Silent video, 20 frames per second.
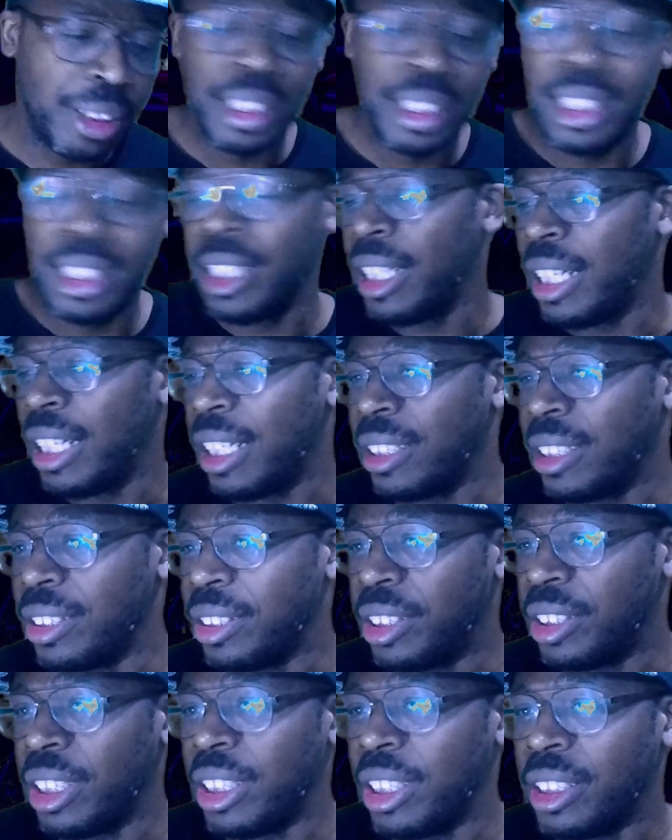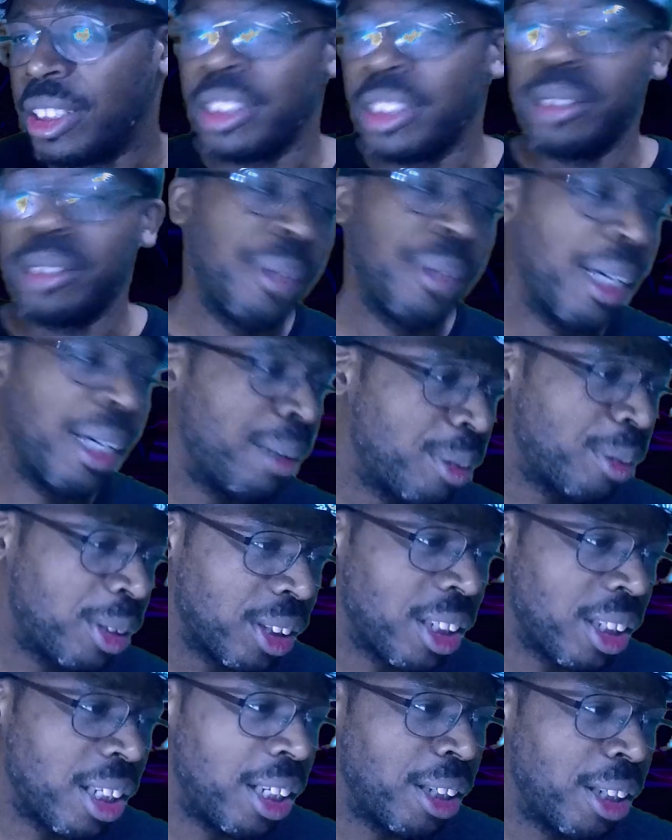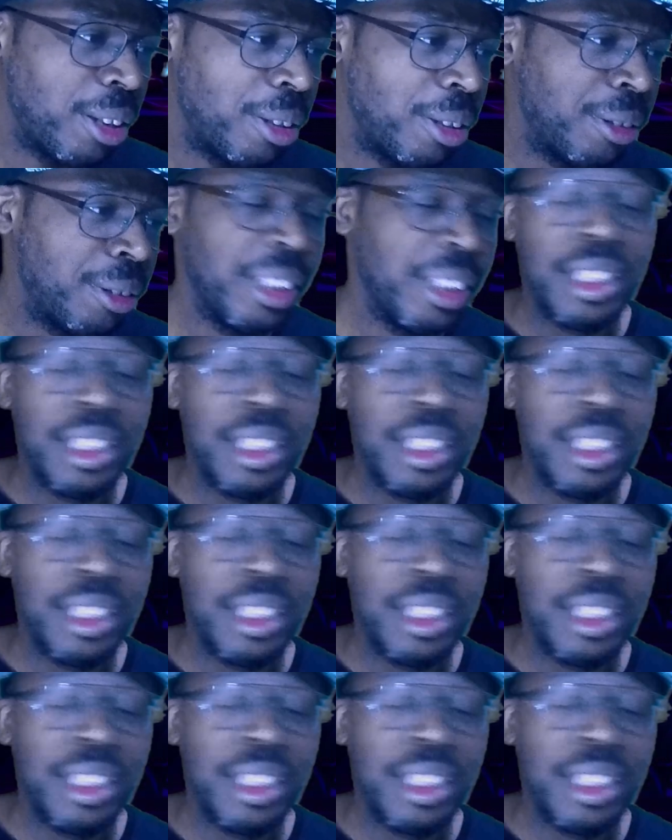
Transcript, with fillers: I like the change in the map style.